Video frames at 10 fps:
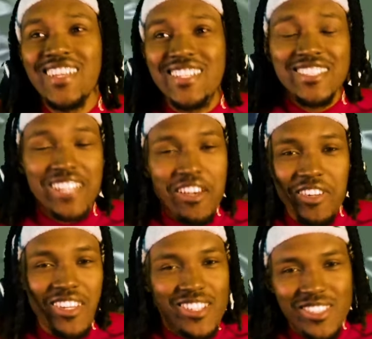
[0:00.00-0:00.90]

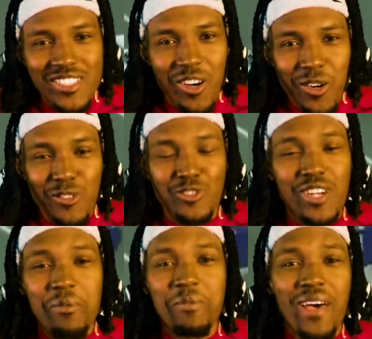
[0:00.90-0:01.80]
70 years old
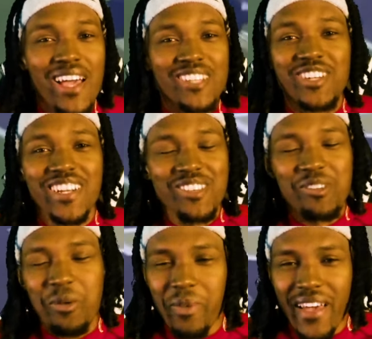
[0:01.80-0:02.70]
dropping back trying to
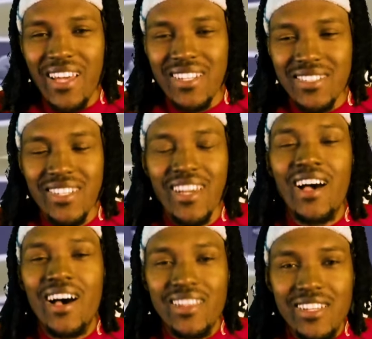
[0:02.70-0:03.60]
throw a pass,
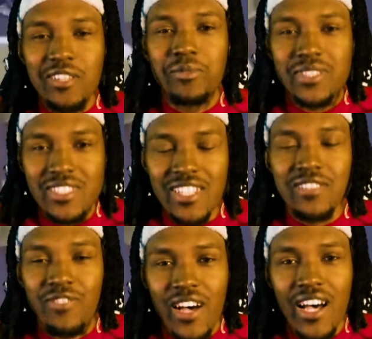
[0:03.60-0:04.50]
I think you'll be
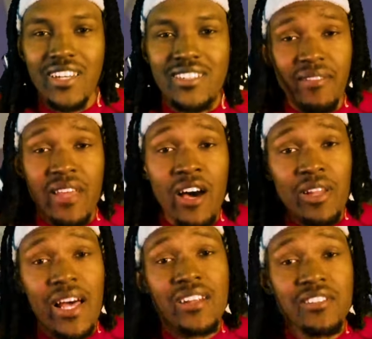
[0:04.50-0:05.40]
just fine. Now, a
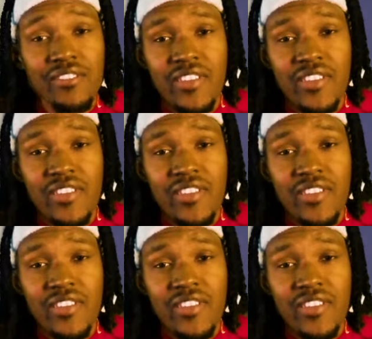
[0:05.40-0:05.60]
lot of the